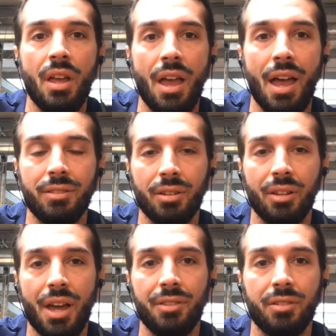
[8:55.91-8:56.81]
and to
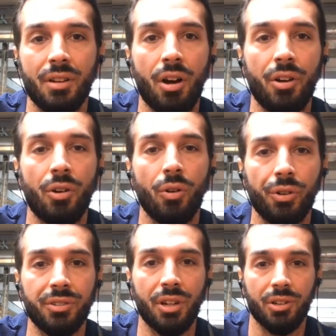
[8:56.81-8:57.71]
land on all our
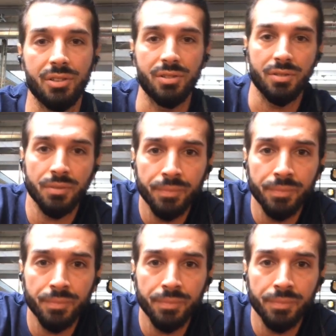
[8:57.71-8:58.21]
targets.